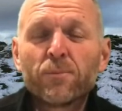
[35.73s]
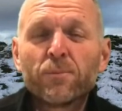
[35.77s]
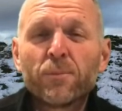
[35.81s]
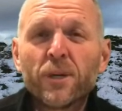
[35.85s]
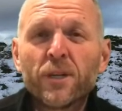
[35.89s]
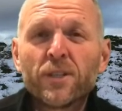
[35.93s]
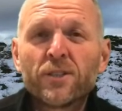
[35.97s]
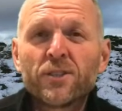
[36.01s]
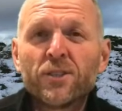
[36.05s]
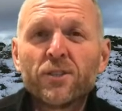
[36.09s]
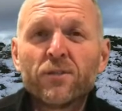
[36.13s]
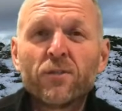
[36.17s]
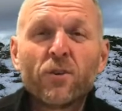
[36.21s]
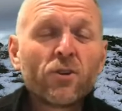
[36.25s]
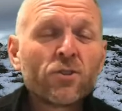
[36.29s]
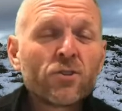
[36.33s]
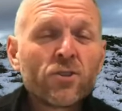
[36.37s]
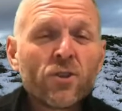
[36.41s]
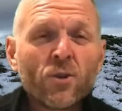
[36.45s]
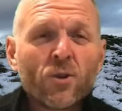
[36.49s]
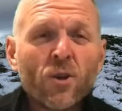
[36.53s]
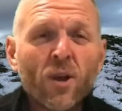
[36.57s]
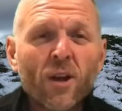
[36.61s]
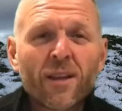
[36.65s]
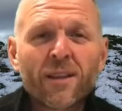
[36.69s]
but you've
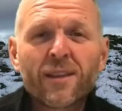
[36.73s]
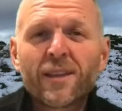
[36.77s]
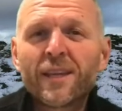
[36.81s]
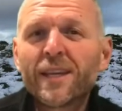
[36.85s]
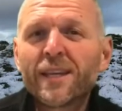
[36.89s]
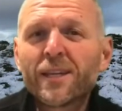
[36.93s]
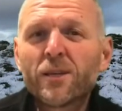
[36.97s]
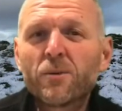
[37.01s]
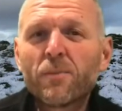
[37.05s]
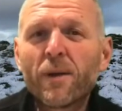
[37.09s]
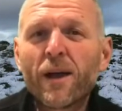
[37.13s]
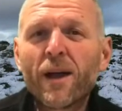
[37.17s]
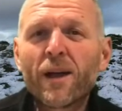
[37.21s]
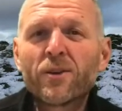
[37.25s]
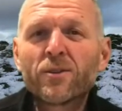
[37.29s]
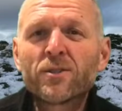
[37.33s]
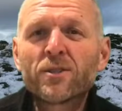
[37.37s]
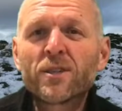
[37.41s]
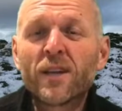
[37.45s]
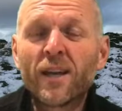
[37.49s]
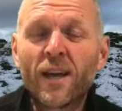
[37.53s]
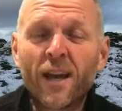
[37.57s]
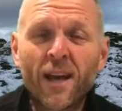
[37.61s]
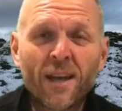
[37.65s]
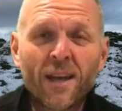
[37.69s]
also got to think
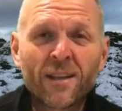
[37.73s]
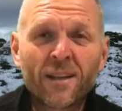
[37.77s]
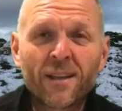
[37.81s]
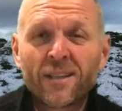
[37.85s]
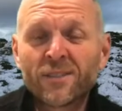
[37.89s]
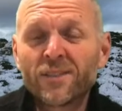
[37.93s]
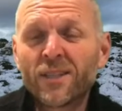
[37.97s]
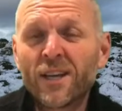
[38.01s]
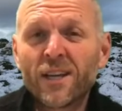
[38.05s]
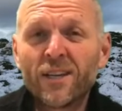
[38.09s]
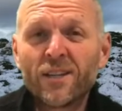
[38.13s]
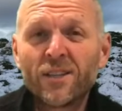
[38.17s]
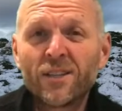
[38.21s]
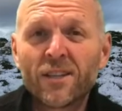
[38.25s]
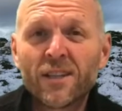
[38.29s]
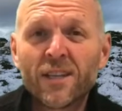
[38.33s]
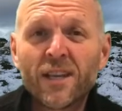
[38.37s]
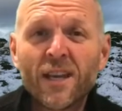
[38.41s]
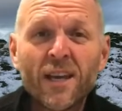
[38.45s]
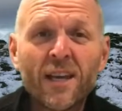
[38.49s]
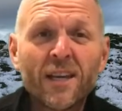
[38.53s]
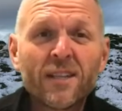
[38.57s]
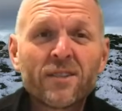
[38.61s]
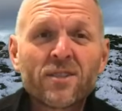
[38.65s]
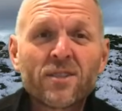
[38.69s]
about say your
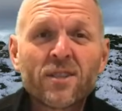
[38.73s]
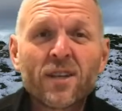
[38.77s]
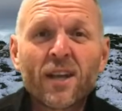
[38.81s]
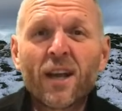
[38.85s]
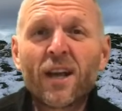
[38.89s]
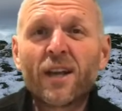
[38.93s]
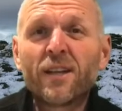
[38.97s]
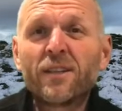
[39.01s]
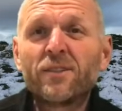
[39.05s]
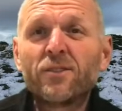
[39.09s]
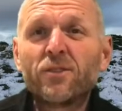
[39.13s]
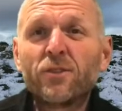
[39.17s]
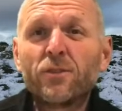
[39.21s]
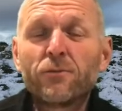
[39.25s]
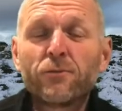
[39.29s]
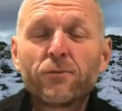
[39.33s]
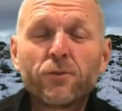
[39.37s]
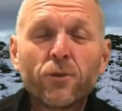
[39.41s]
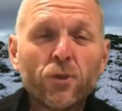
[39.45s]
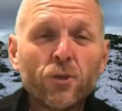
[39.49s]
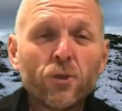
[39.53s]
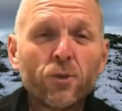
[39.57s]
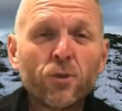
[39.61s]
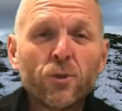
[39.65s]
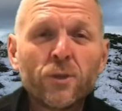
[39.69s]
kids and your
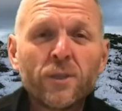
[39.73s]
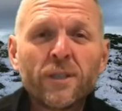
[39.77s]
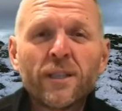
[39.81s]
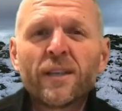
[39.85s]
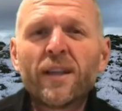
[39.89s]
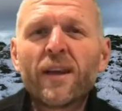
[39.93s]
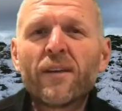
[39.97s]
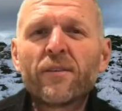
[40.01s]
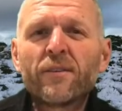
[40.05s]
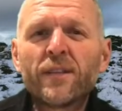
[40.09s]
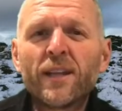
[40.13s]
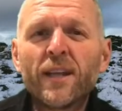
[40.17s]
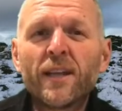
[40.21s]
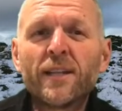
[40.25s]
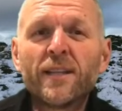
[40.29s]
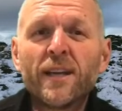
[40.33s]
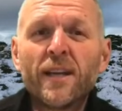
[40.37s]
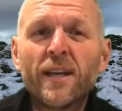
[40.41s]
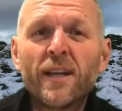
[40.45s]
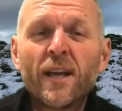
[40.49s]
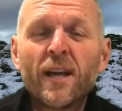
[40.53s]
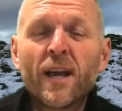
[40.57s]
food and everything.